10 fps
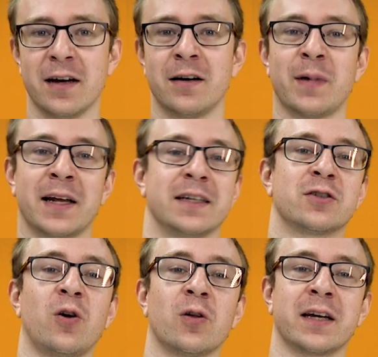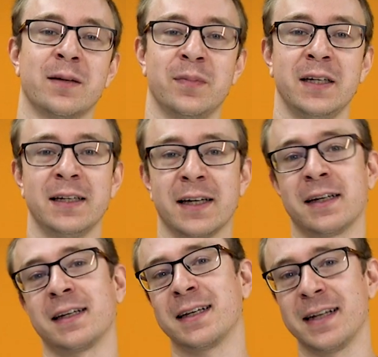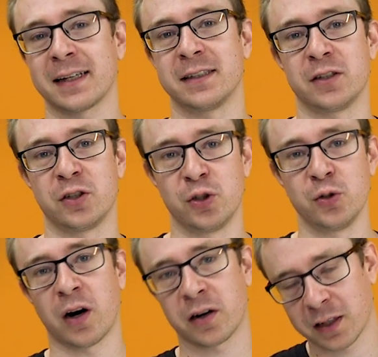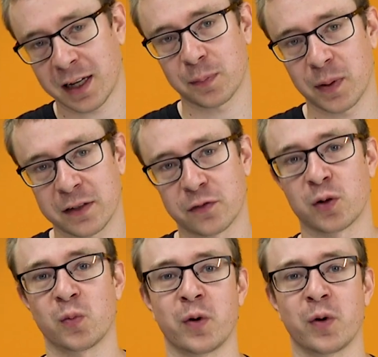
And this all can be then connected to our cloud platform,